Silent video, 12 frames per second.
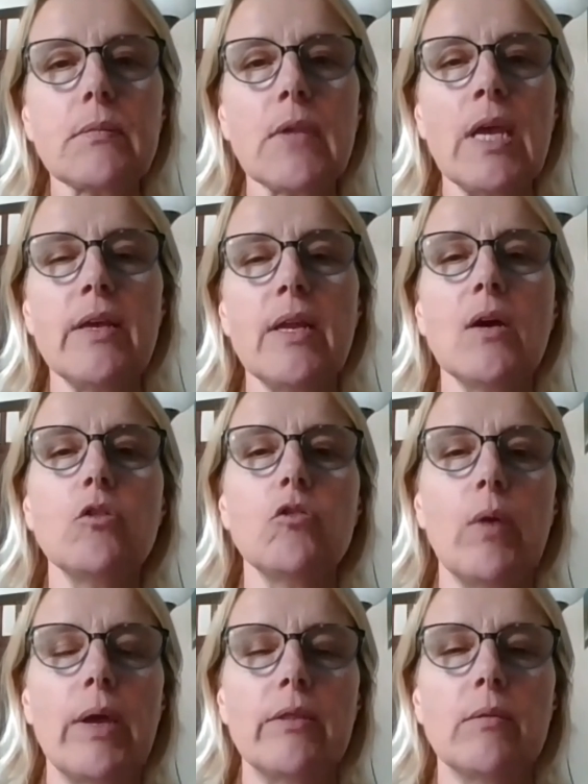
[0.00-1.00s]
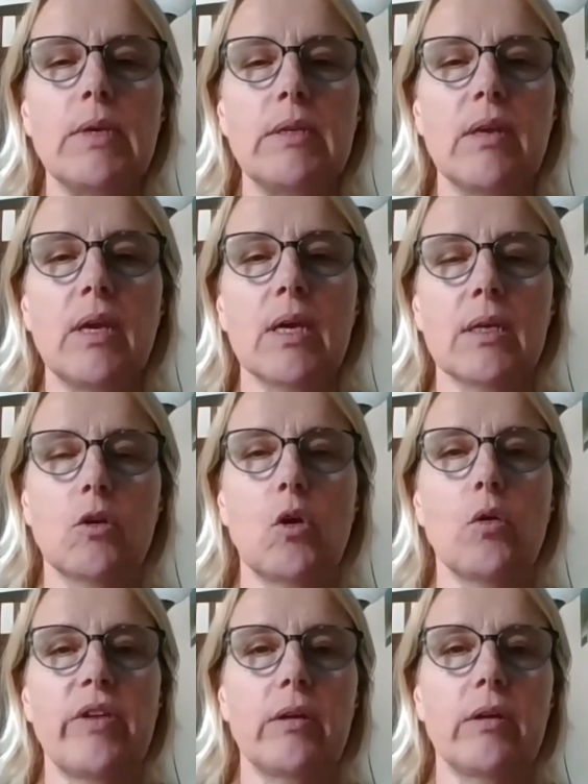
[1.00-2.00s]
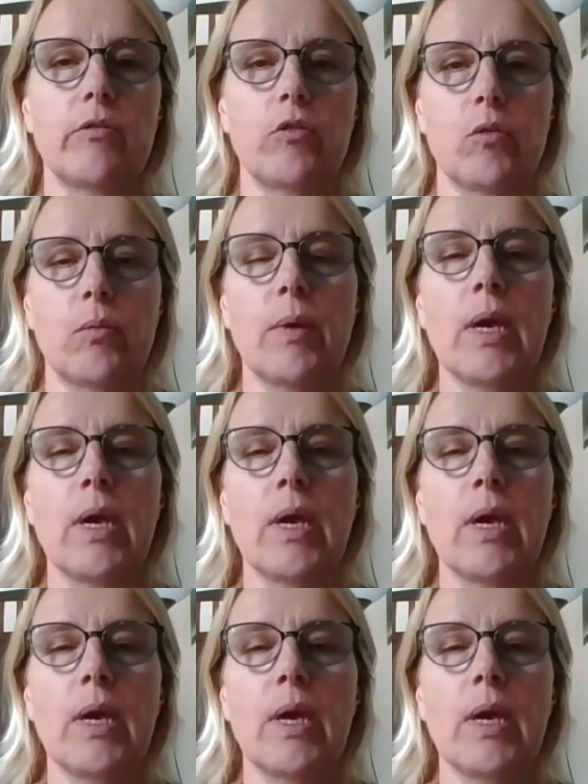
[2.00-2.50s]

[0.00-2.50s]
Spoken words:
and then how to end the meeting and close out of Zoom.